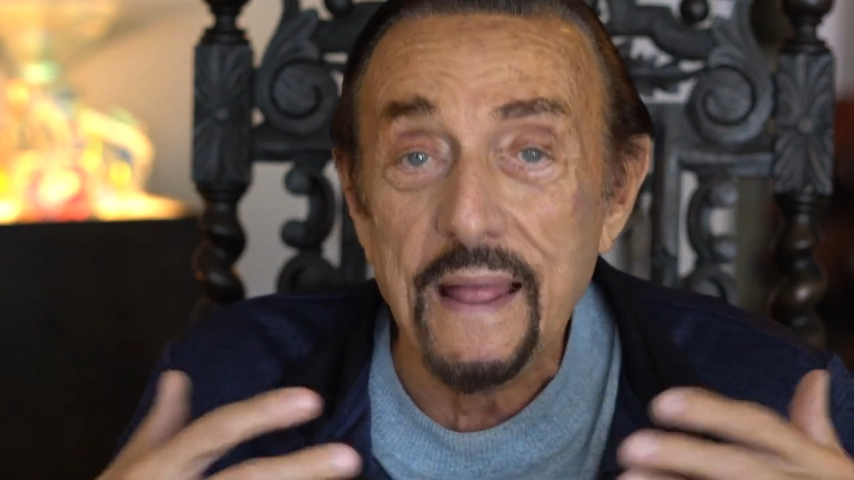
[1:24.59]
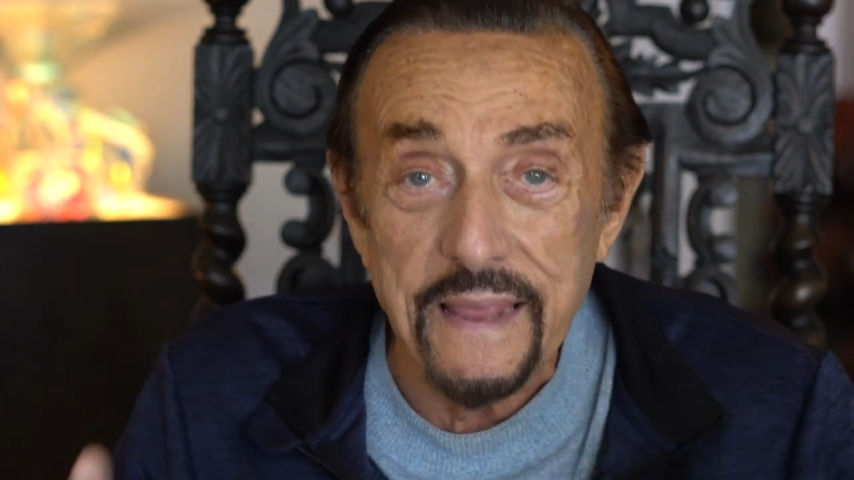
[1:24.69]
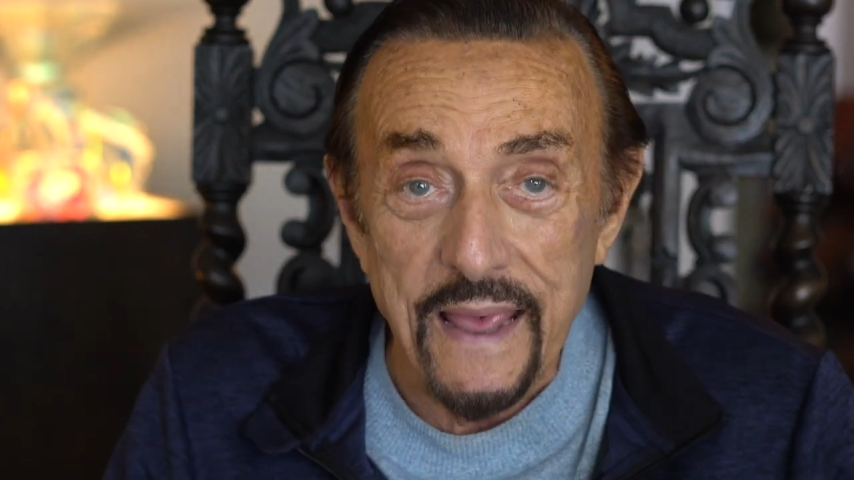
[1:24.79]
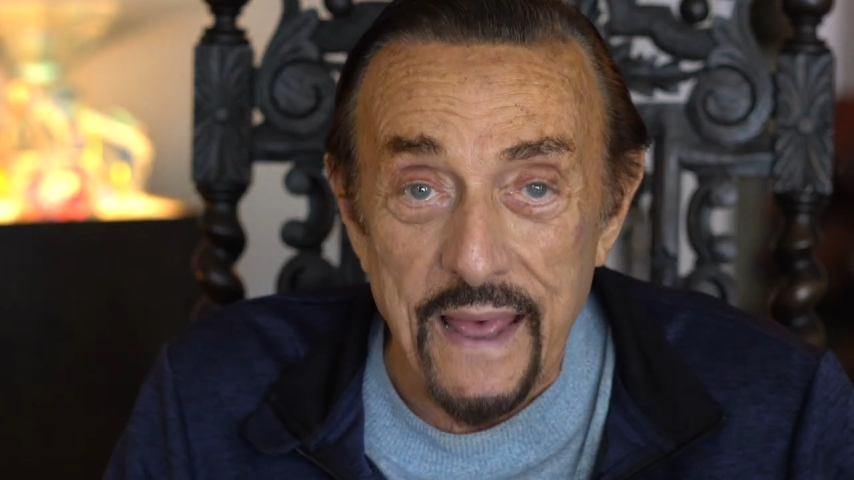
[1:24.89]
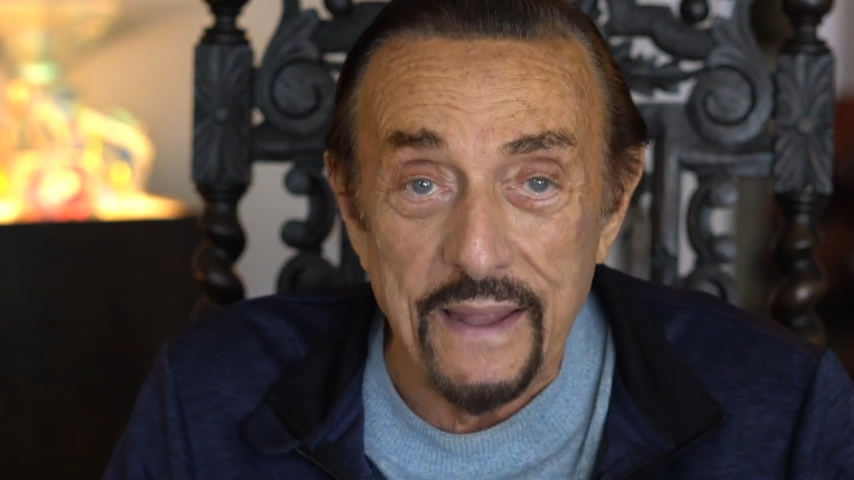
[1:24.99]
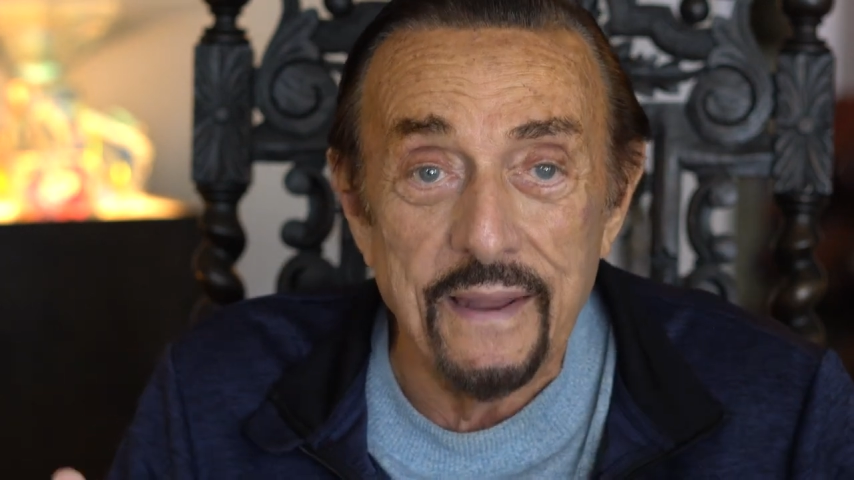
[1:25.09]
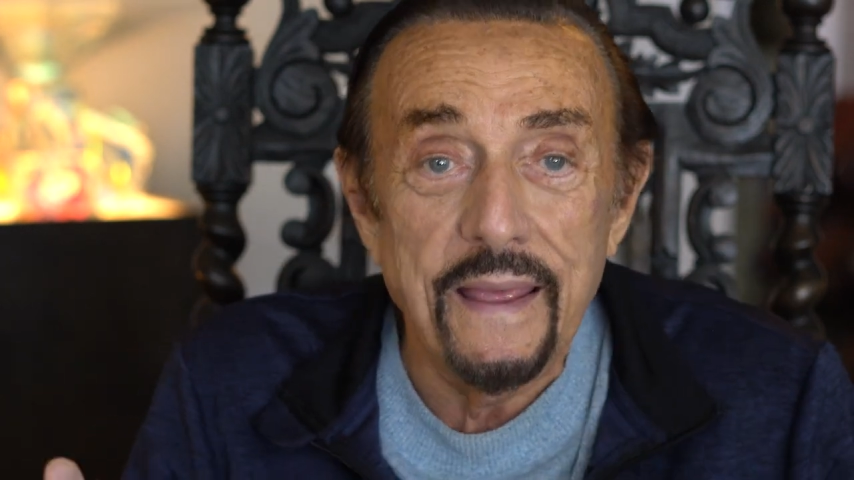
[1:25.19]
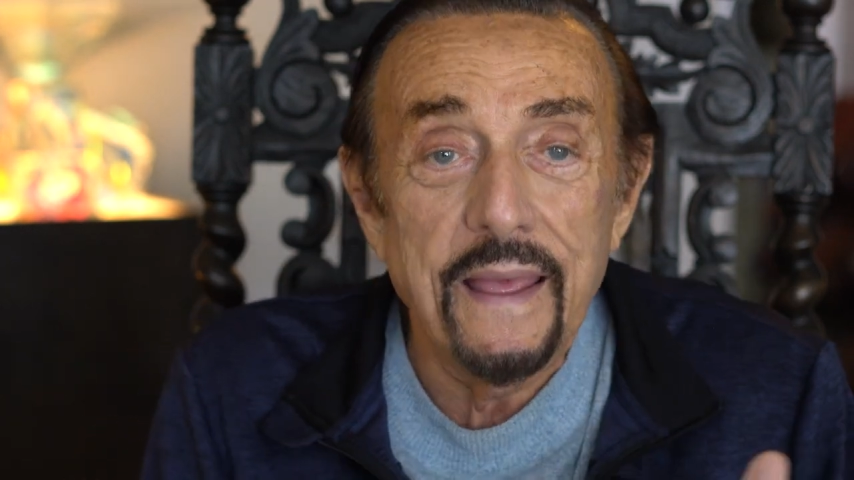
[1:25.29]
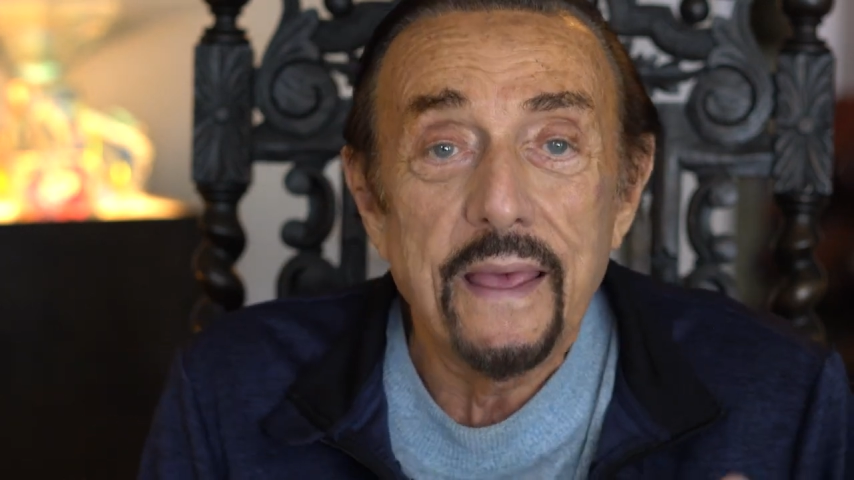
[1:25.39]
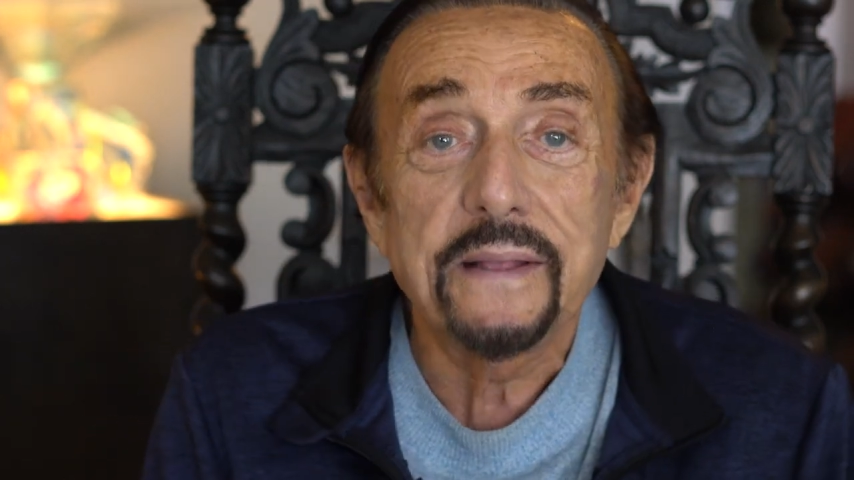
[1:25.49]
at the
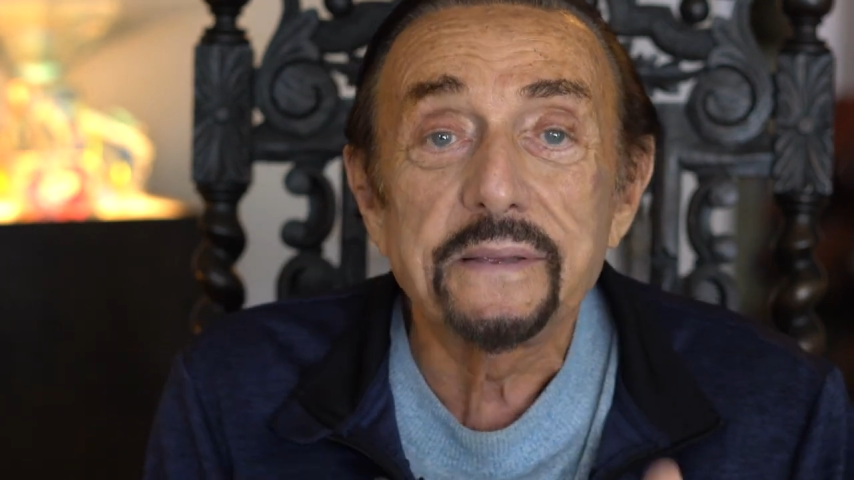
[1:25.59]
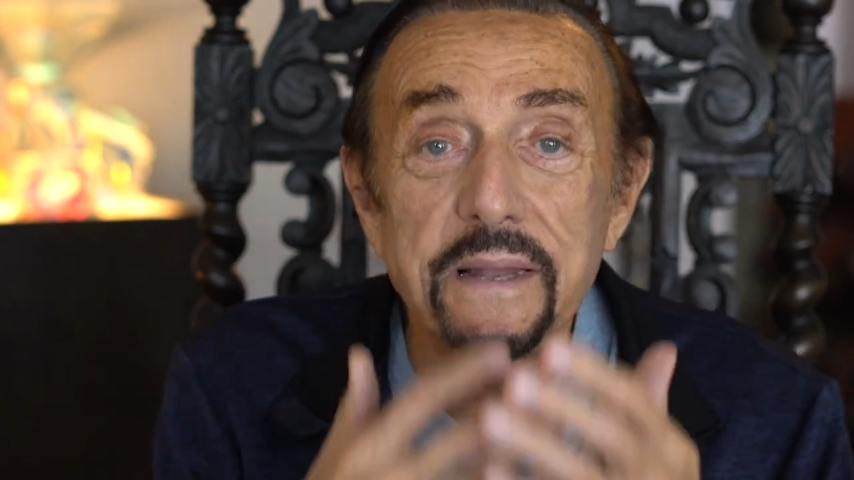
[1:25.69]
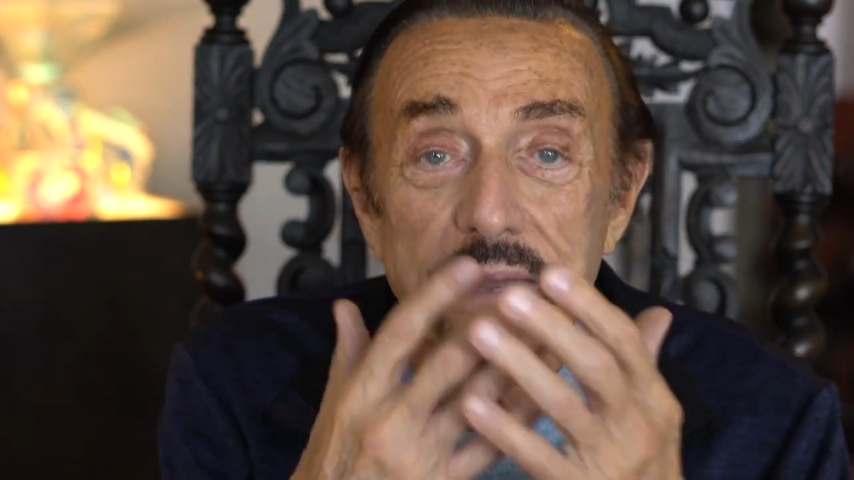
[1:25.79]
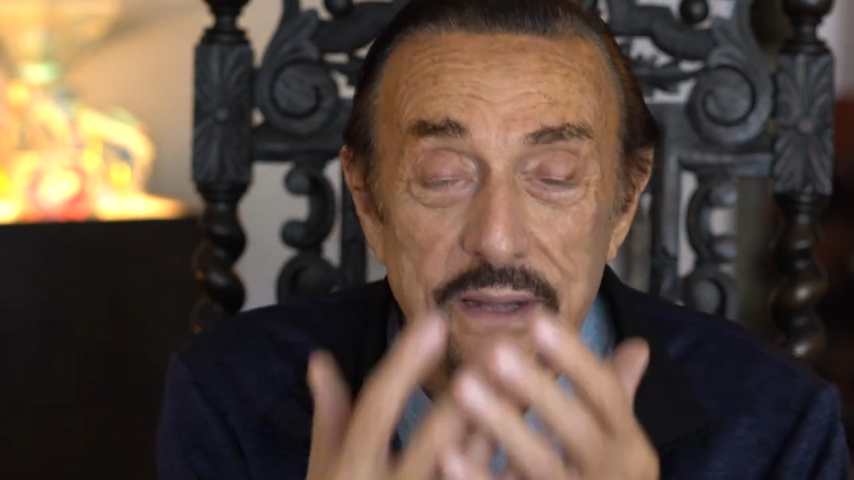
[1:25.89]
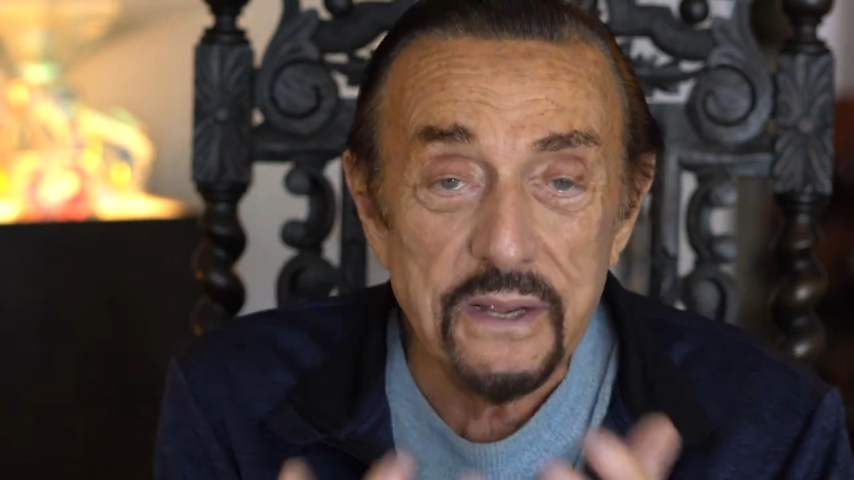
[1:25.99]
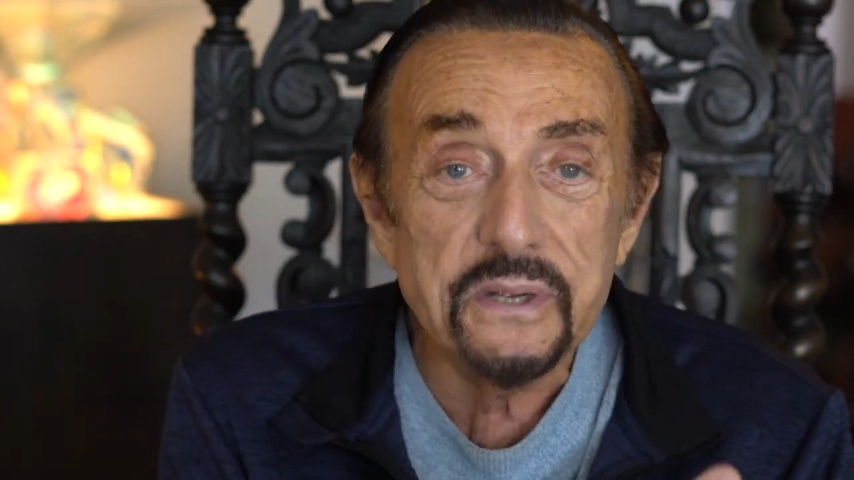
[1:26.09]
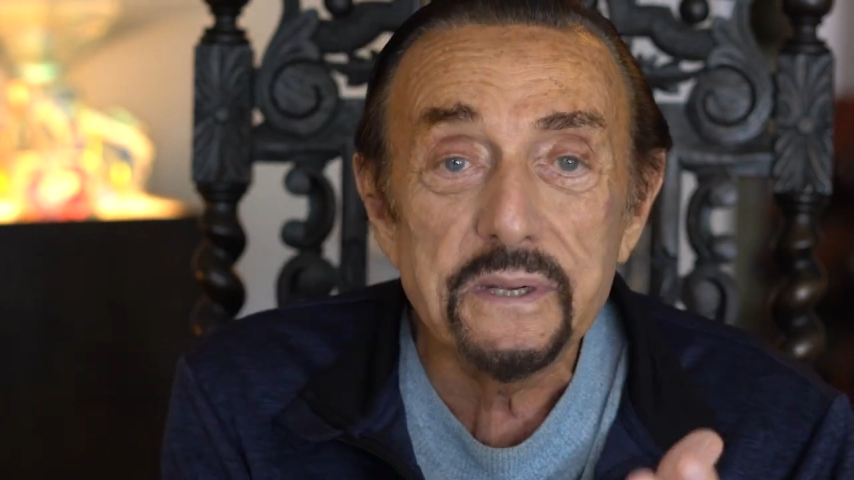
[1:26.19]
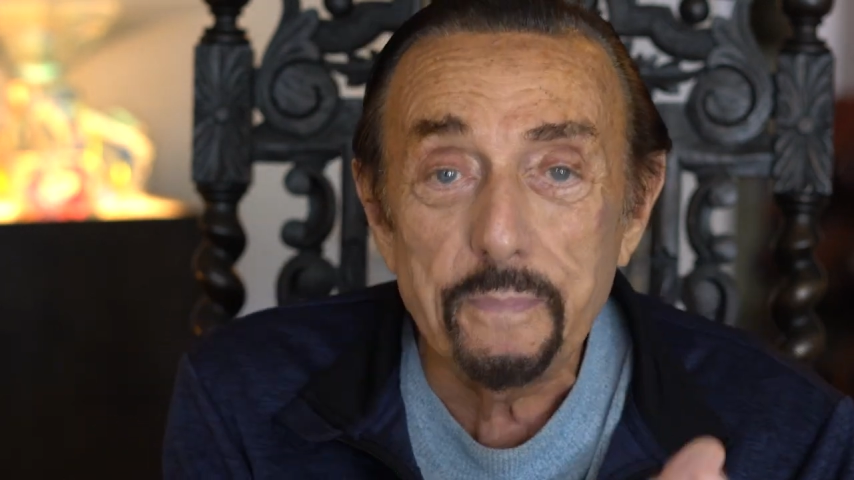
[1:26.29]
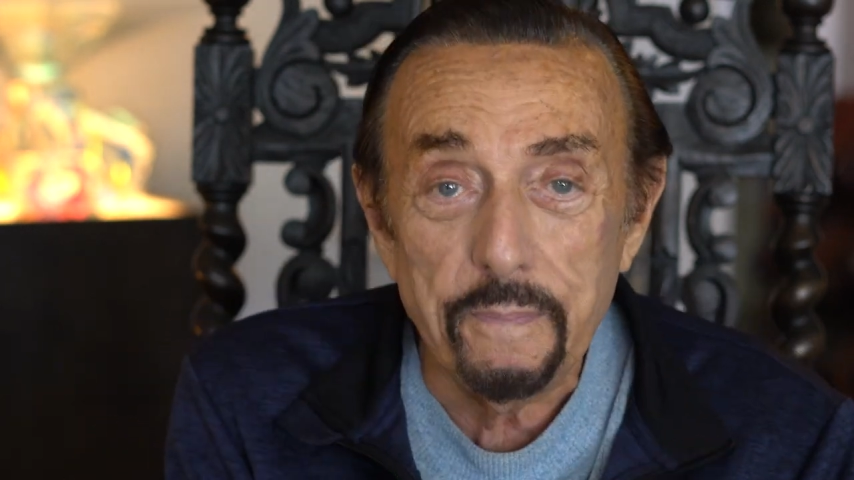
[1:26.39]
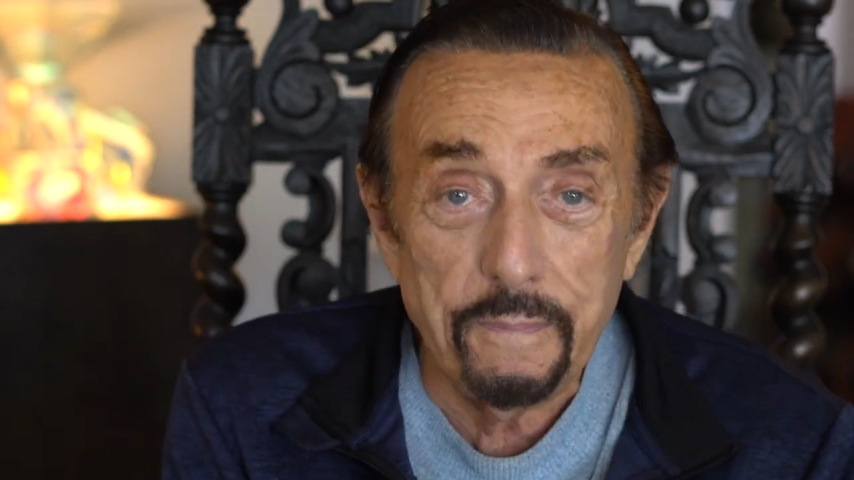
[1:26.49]
end it's a delicious